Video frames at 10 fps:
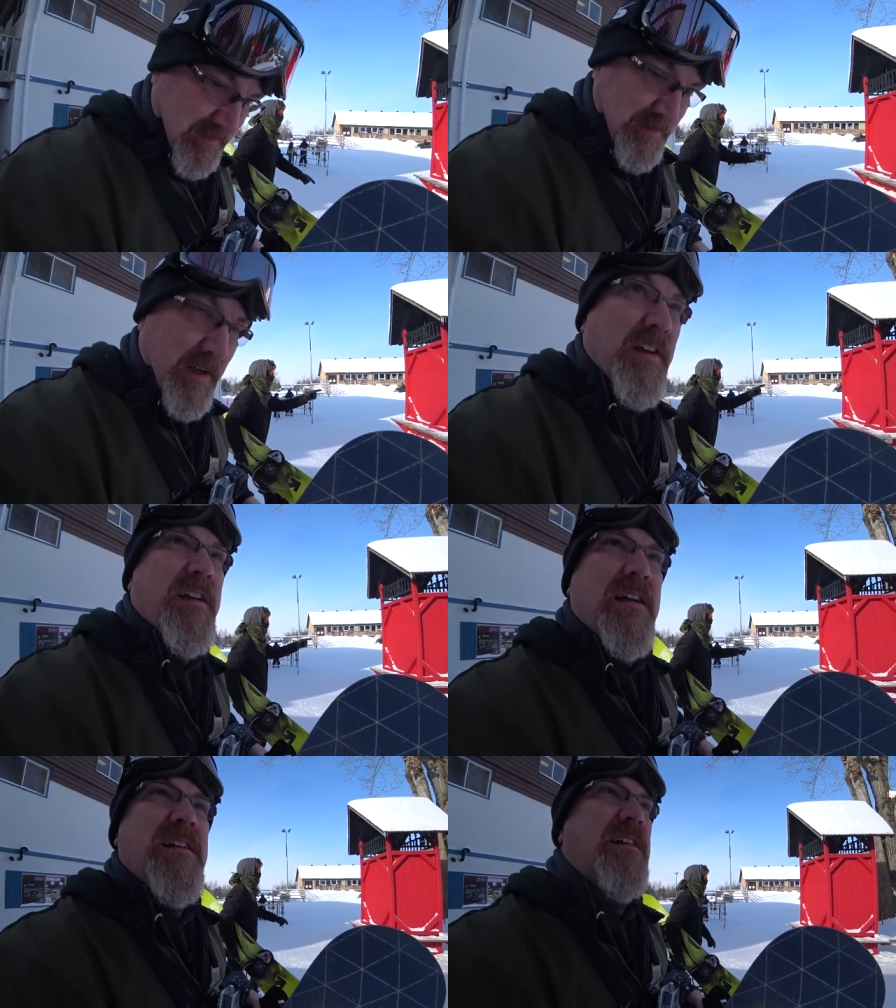had
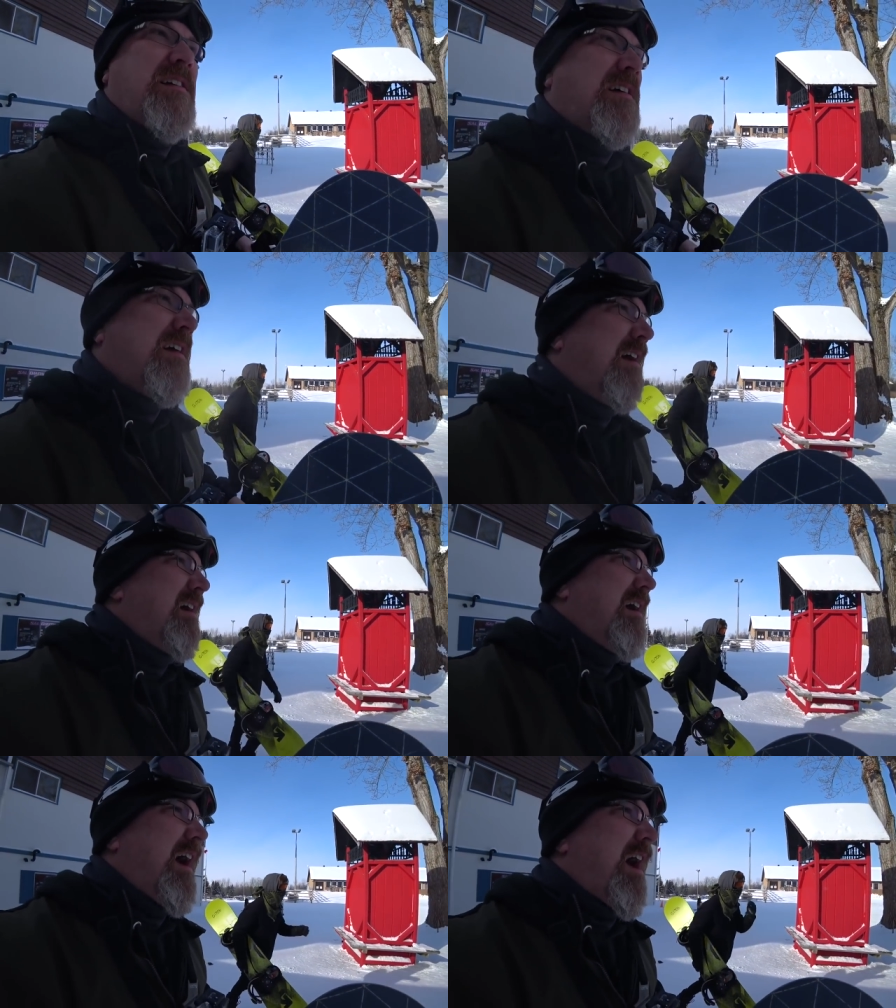the spicy
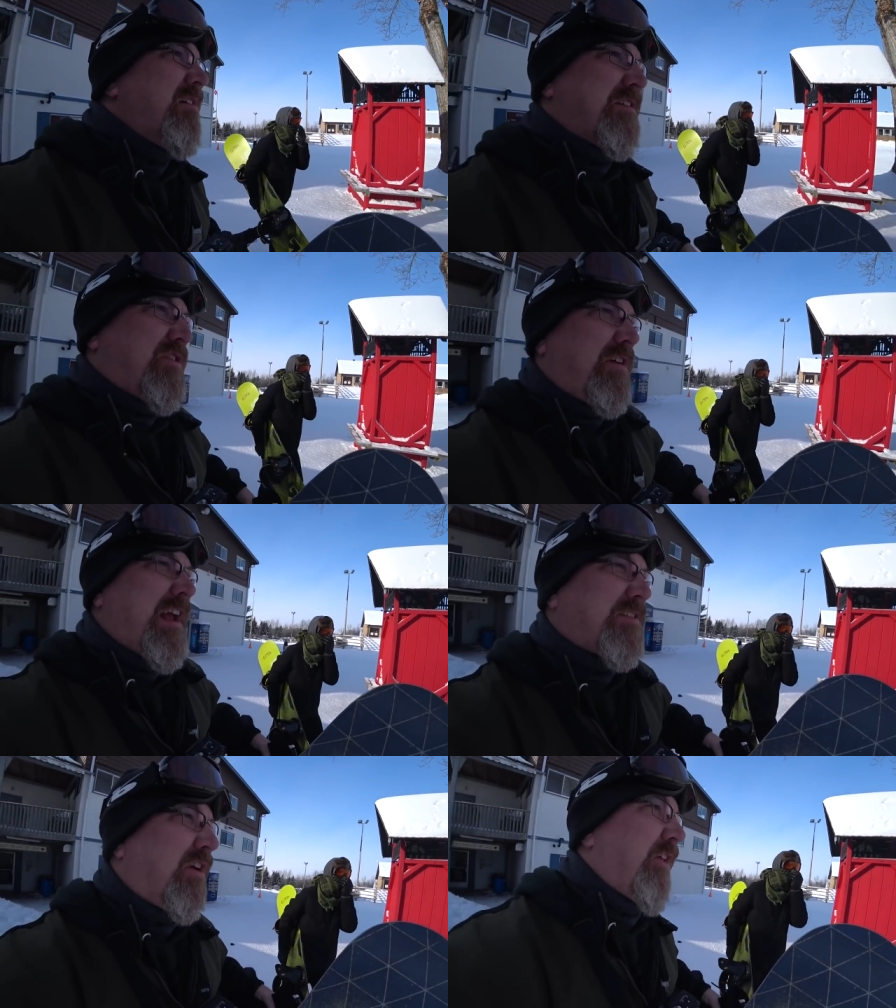bacon
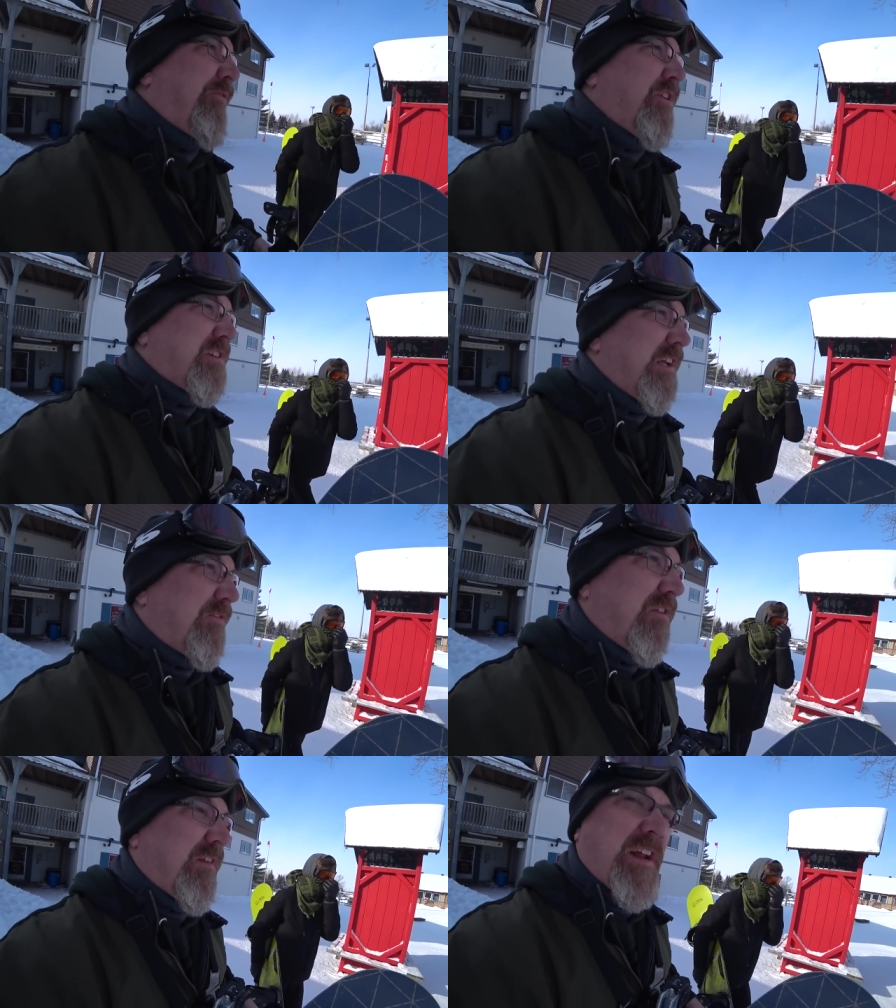or whatever it